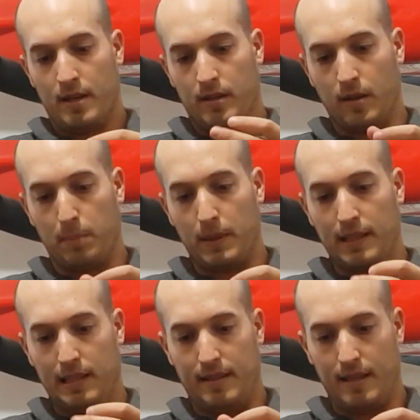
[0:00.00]

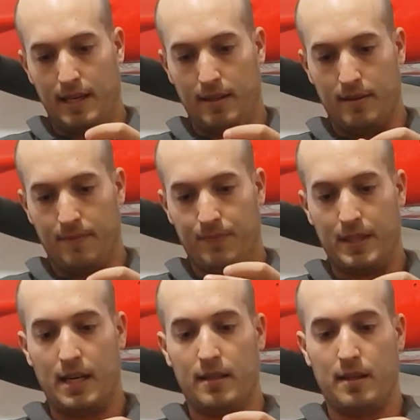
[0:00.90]
completely tight.
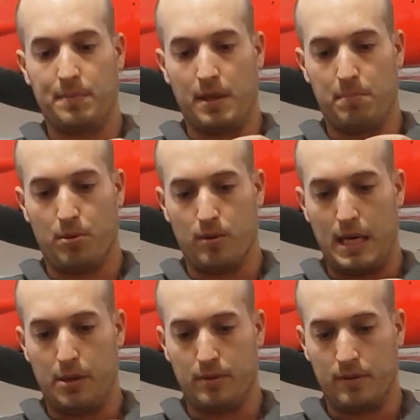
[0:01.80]
None of them can pull
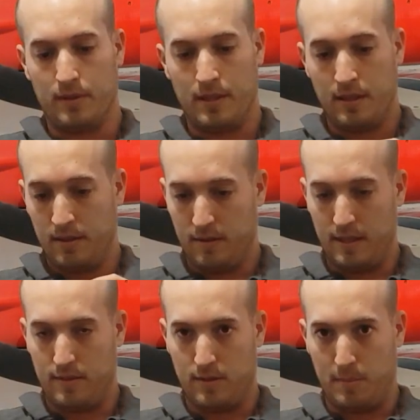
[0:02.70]
out.
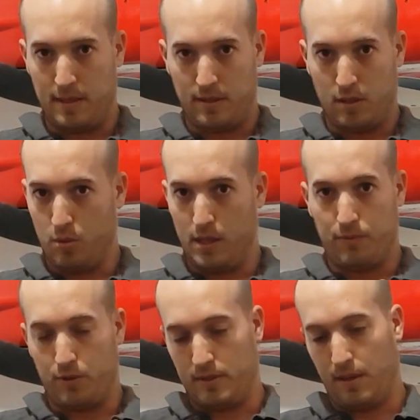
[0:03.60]
This is amazing. No need
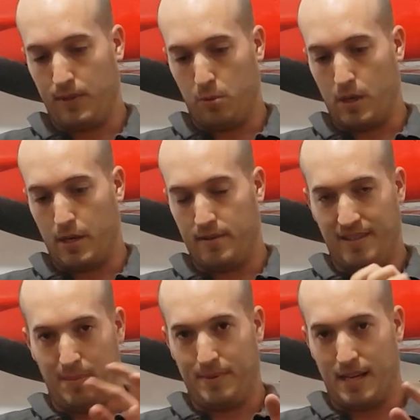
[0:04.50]
for safety wires,
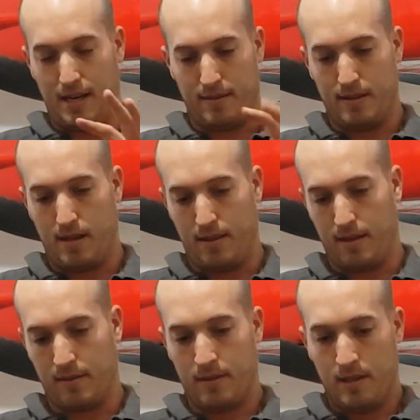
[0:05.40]
zip ties,
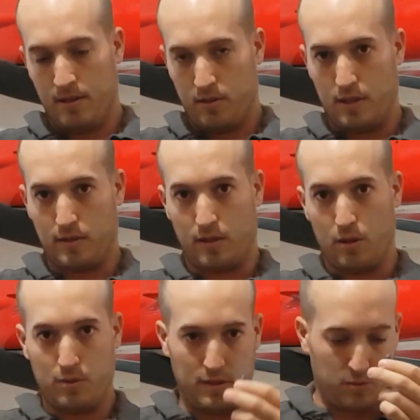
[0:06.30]
nothing. Just
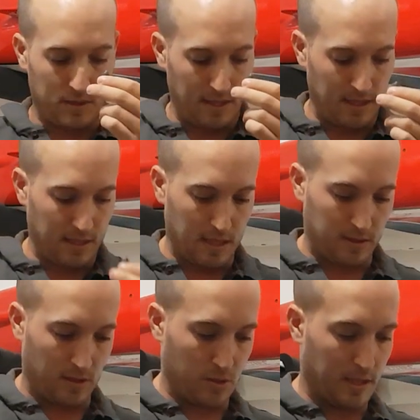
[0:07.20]
close this retaining nut
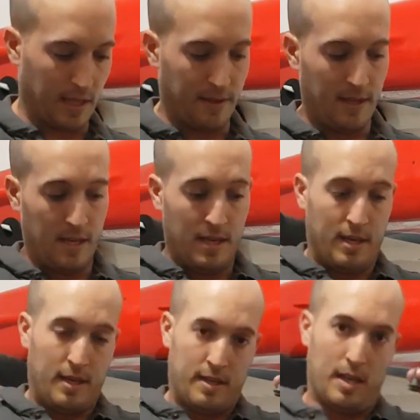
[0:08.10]
and you're done.
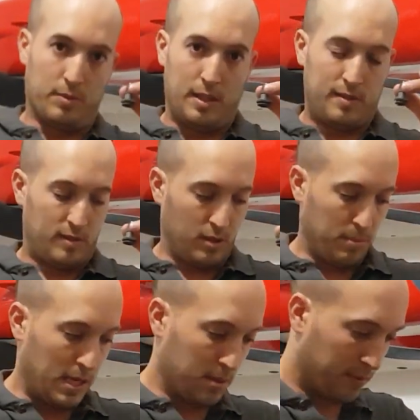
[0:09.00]
Now this is on the
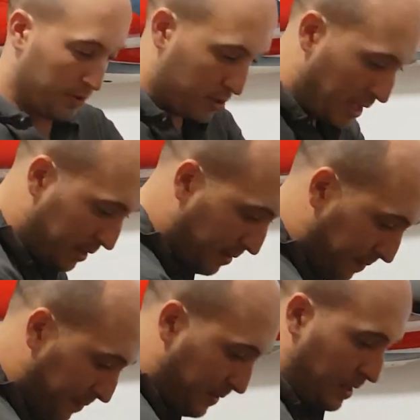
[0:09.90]
bottom of your jet,
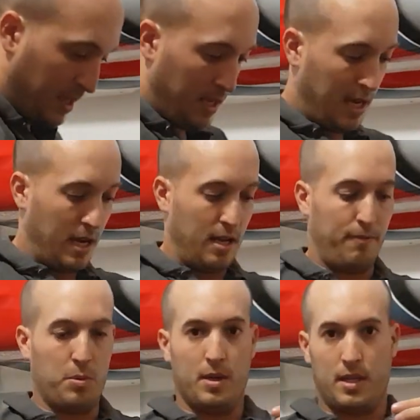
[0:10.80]
and
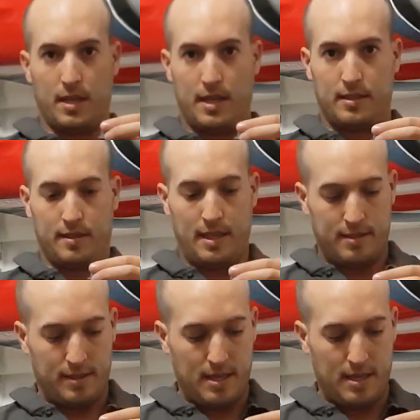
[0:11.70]
if you want to connect the taxi